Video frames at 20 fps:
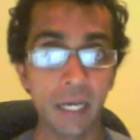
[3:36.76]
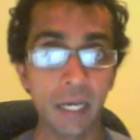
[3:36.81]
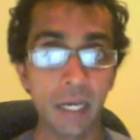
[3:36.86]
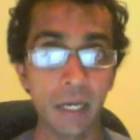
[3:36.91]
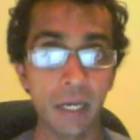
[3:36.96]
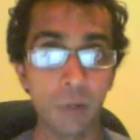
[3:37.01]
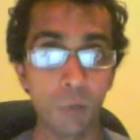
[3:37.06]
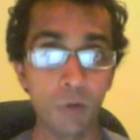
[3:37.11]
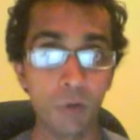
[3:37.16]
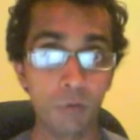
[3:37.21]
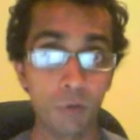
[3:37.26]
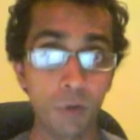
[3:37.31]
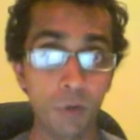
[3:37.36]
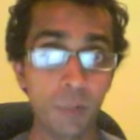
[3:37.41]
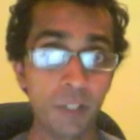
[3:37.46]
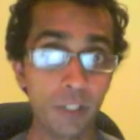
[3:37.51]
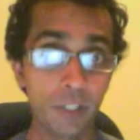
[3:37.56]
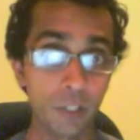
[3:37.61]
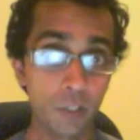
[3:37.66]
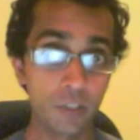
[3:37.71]
What
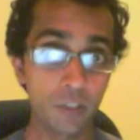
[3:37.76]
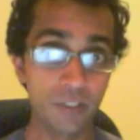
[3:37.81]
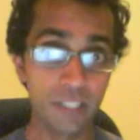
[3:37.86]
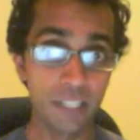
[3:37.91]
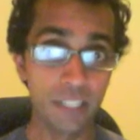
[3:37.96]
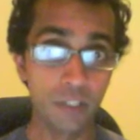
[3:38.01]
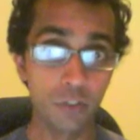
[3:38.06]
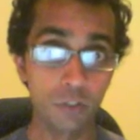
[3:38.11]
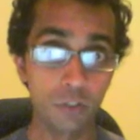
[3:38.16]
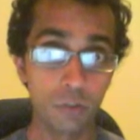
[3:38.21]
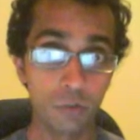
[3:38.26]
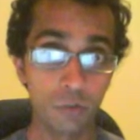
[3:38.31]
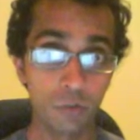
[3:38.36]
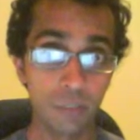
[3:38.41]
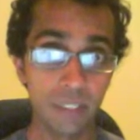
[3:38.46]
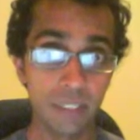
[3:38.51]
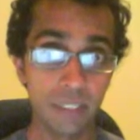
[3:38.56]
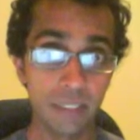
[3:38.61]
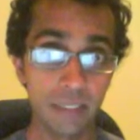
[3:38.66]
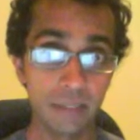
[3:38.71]
Robert goes into
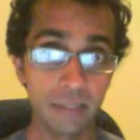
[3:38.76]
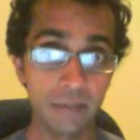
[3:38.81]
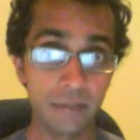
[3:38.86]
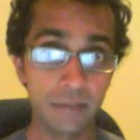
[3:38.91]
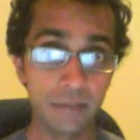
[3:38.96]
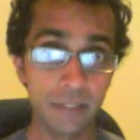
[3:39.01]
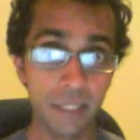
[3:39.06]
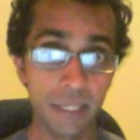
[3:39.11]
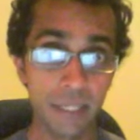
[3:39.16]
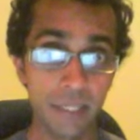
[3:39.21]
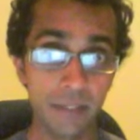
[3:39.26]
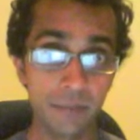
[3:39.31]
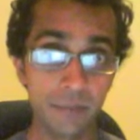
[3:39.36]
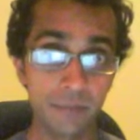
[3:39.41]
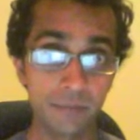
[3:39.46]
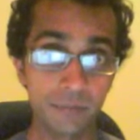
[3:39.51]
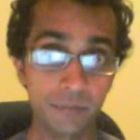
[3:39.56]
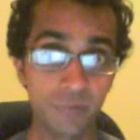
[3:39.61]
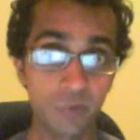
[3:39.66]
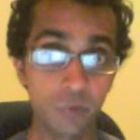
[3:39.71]
is that
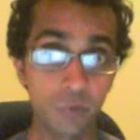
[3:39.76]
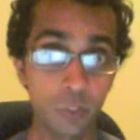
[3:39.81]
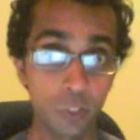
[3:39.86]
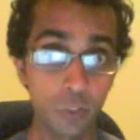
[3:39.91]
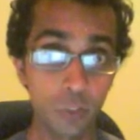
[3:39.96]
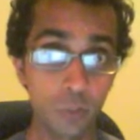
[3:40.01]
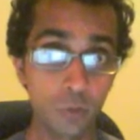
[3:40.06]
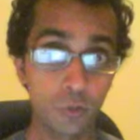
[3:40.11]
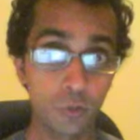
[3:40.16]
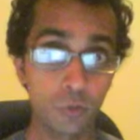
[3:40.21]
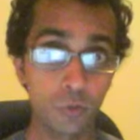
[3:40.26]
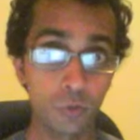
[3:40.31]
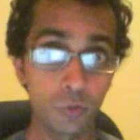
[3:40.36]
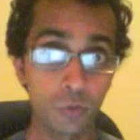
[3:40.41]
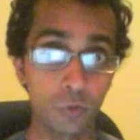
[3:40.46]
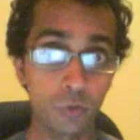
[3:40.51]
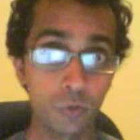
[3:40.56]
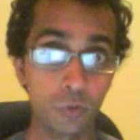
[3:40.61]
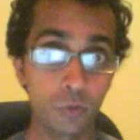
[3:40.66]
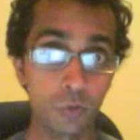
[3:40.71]
for you
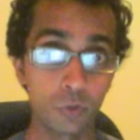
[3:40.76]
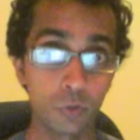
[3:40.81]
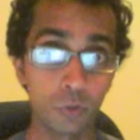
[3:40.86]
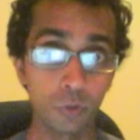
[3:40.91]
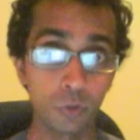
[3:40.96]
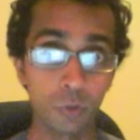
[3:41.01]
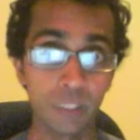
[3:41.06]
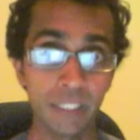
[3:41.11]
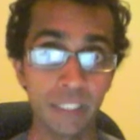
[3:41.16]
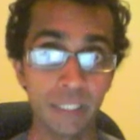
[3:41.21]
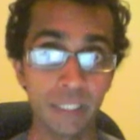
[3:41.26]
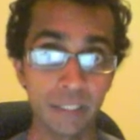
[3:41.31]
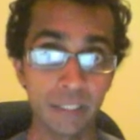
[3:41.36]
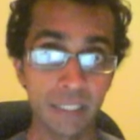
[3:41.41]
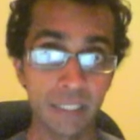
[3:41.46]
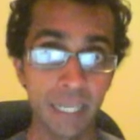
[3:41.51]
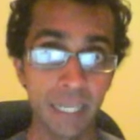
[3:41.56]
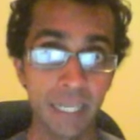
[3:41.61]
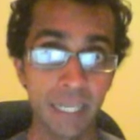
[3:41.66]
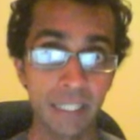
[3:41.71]
to truly
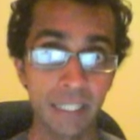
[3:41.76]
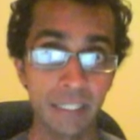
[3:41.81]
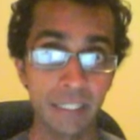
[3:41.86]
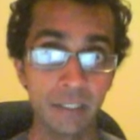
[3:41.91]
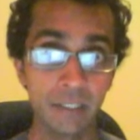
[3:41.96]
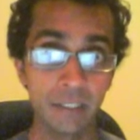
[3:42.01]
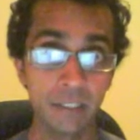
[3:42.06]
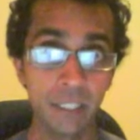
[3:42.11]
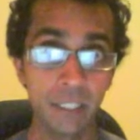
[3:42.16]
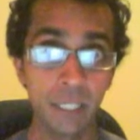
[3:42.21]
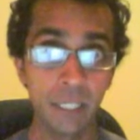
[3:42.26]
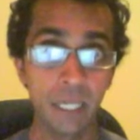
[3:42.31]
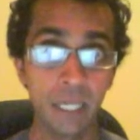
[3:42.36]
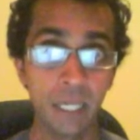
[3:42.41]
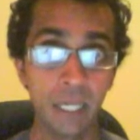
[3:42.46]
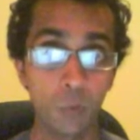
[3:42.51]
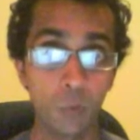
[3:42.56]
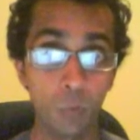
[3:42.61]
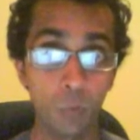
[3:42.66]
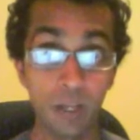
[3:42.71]
attain
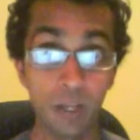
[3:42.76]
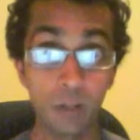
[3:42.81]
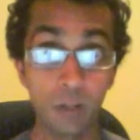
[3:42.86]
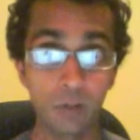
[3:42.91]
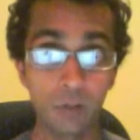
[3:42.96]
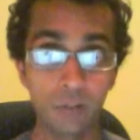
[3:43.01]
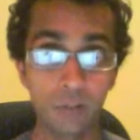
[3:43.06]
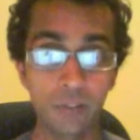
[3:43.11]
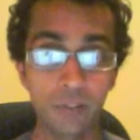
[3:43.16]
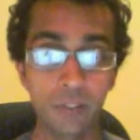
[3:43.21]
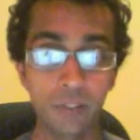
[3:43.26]
wealth,